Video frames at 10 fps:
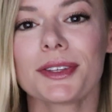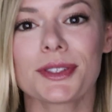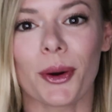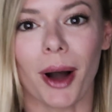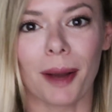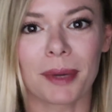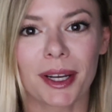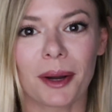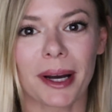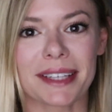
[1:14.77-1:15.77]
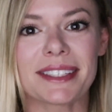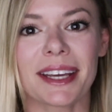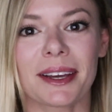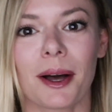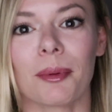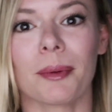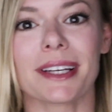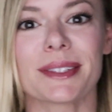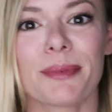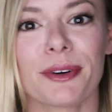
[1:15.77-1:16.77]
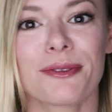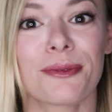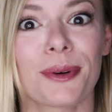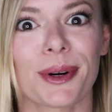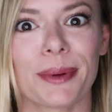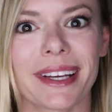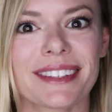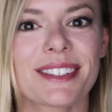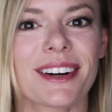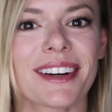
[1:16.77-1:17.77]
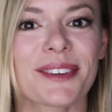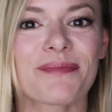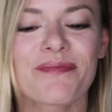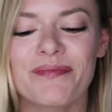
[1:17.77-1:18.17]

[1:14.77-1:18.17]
So I'm gonna go ahead and take a couple bites before we get started.